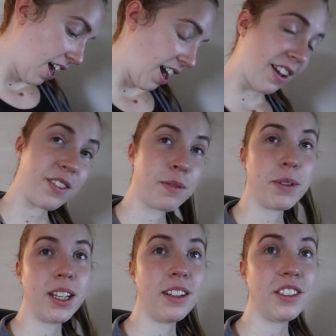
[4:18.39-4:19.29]
I've
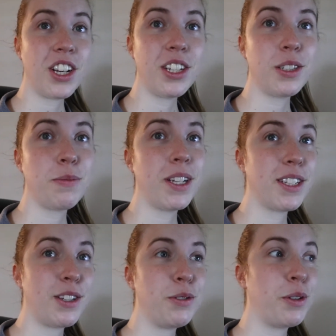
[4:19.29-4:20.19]
completely changed my
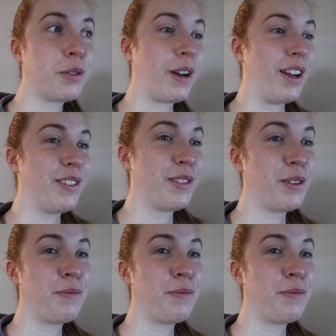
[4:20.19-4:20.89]
schedule around